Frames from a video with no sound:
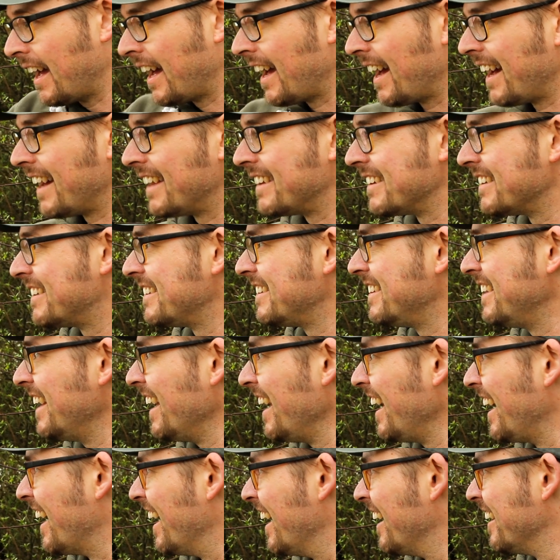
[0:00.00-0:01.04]
And
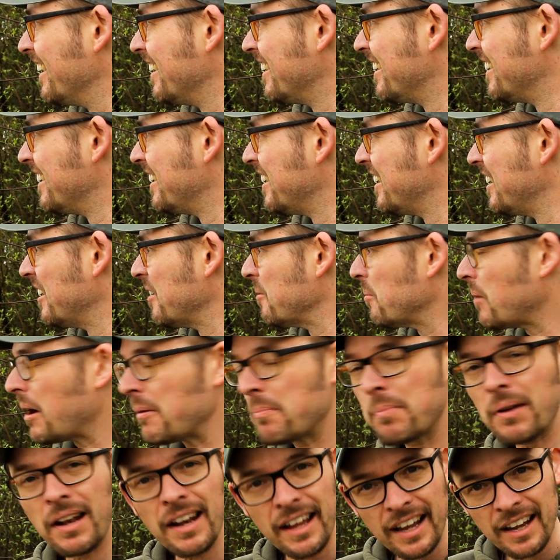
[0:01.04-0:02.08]
yeah, my
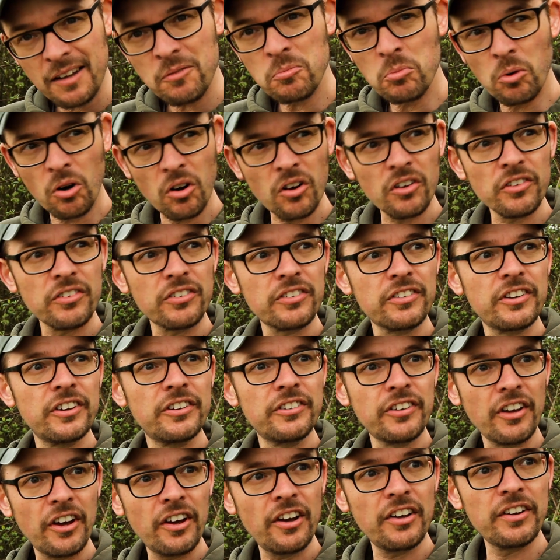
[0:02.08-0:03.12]
plan was to
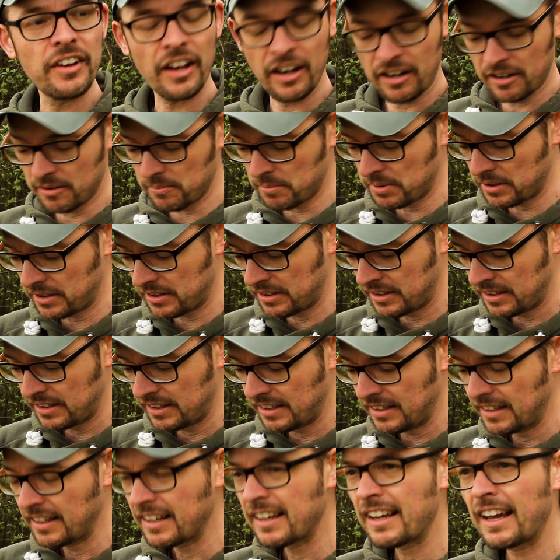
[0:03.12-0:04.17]
turn up,
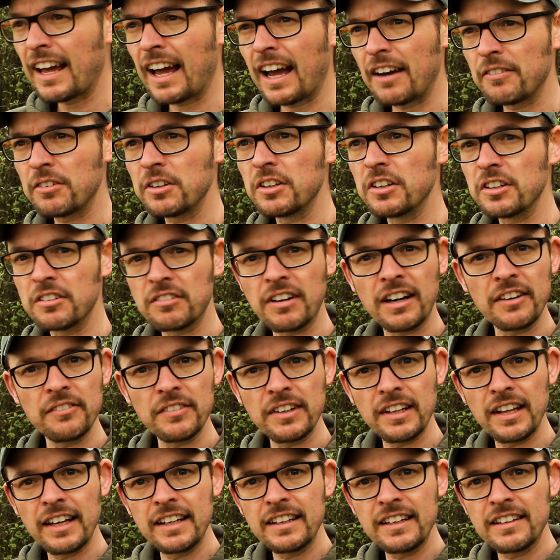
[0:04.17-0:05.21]
have a look around
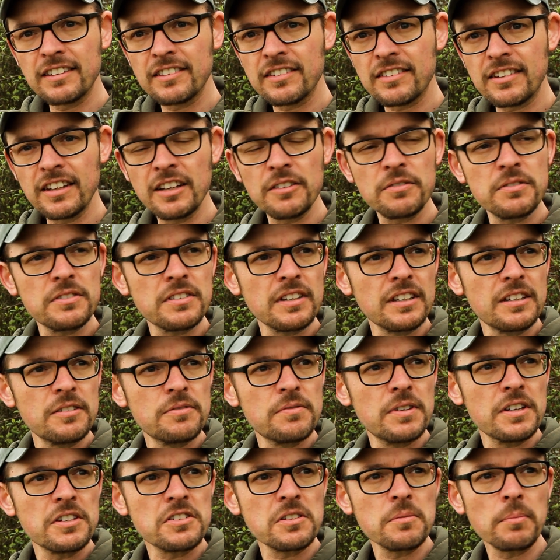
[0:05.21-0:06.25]
the lake and see if there's any
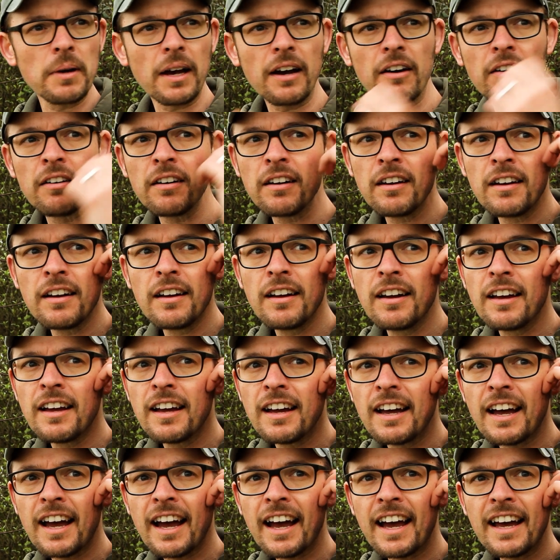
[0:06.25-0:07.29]
fish about.
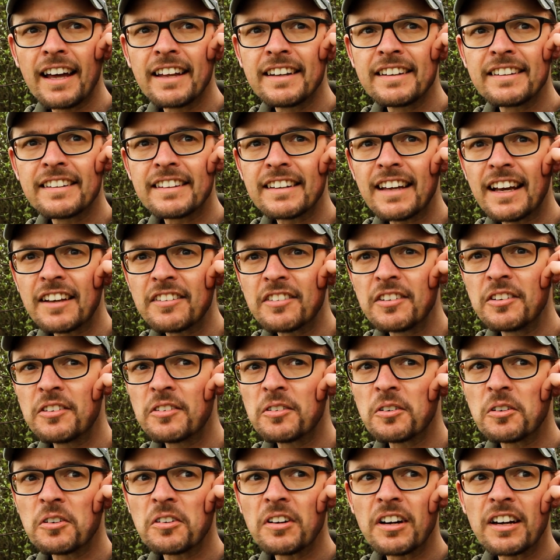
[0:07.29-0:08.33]
And as you
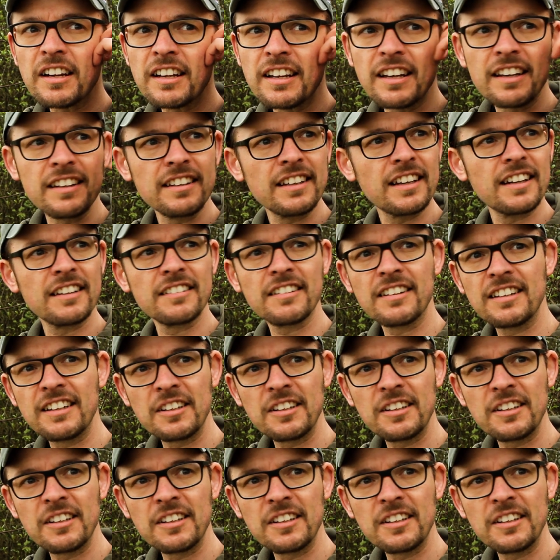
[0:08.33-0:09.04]
saw earlier, yeah, I